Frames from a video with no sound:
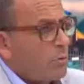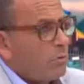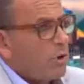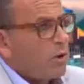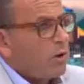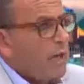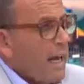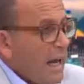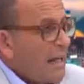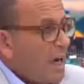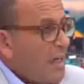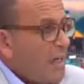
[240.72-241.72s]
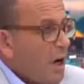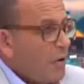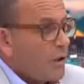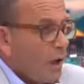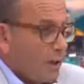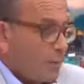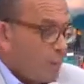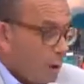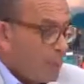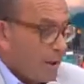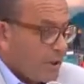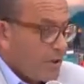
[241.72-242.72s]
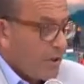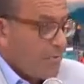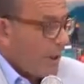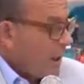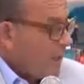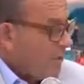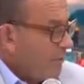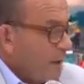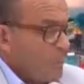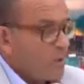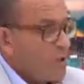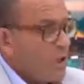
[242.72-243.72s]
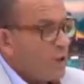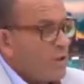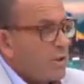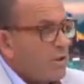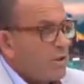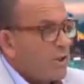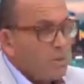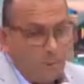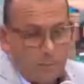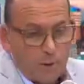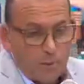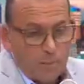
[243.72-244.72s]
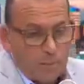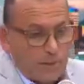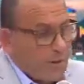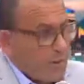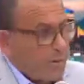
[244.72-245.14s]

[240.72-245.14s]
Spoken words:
are all wrong, and I know that I could probably extend my life if I were to change those things, but I'm not prepared to